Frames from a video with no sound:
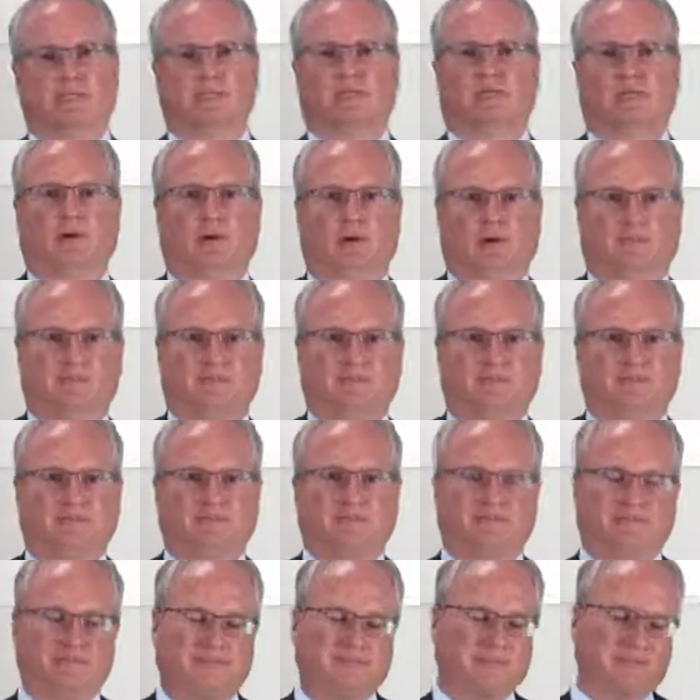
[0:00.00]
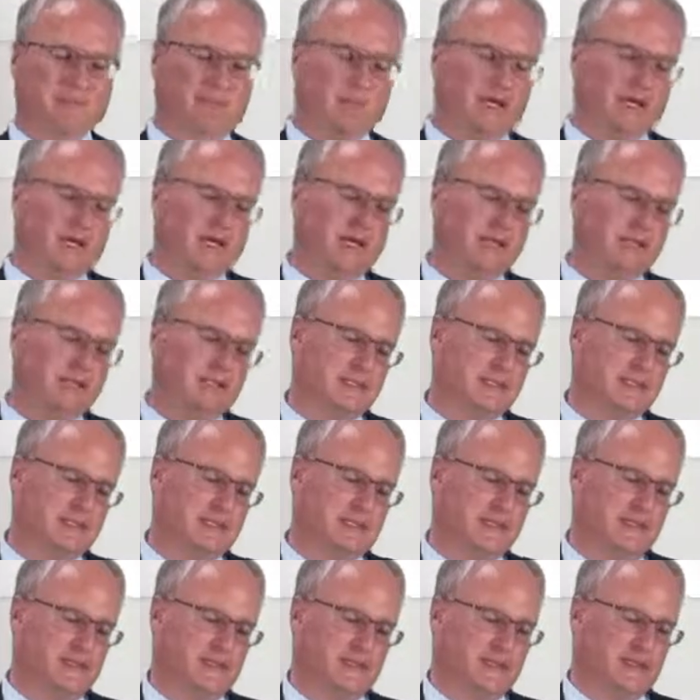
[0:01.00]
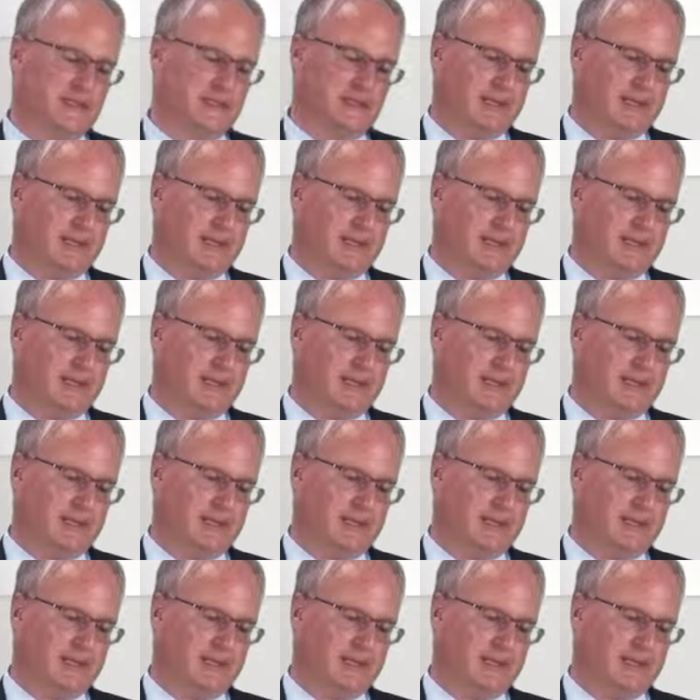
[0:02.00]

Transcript: so on. And